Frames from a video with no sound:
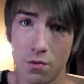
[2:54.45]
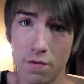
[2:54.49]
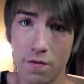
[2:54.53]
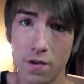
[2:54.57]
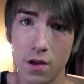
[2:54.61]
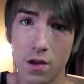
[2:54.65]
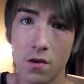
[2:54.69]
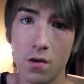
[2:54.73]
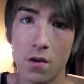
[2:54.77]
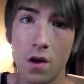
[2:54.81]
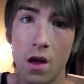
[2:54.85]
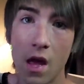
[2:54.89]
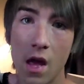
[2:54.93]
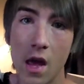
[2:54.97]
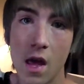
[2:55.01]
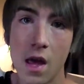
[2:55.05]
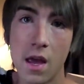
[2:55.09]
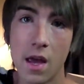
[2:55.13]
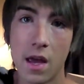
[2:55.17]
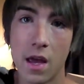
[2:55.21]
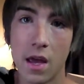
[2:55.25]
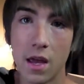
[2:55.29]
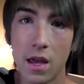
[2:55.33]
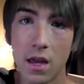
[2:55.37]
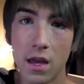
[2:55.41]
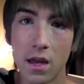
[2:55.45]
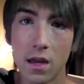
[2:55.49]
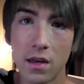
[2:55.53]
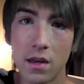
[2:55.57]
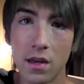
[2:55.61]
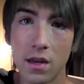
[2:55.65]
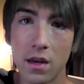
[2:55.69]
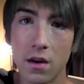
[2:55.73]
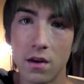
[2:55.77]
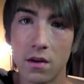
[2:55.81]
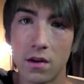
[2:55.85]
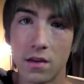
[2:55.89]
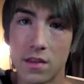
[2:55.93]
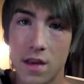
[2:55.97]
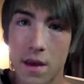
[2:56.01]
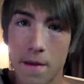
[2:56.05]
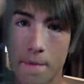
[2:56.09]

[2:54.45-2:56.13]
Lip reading: review. And here is